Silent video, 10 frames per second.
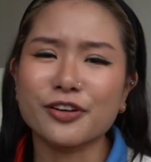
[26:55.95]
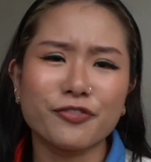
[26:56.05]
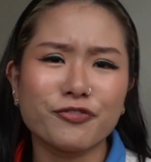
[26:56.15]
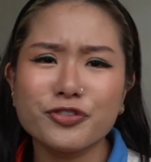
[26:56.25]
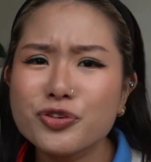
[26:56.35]
The
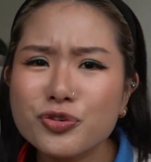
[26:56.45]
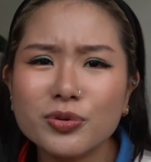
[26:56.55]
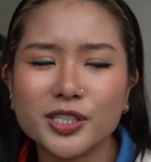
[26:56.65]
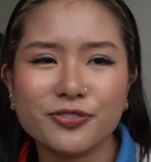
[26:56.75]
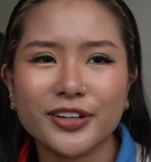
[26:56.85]
view
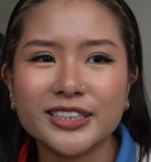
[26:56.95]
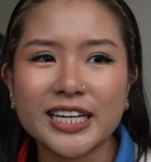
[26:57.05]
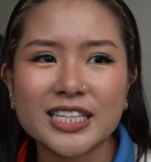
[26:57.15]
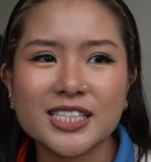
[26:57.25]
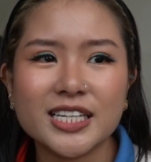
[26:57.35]
was
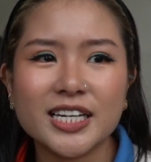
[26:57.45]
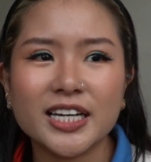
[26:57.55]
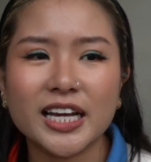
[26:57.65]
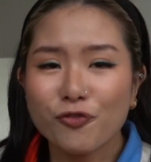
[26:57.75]
fantastic.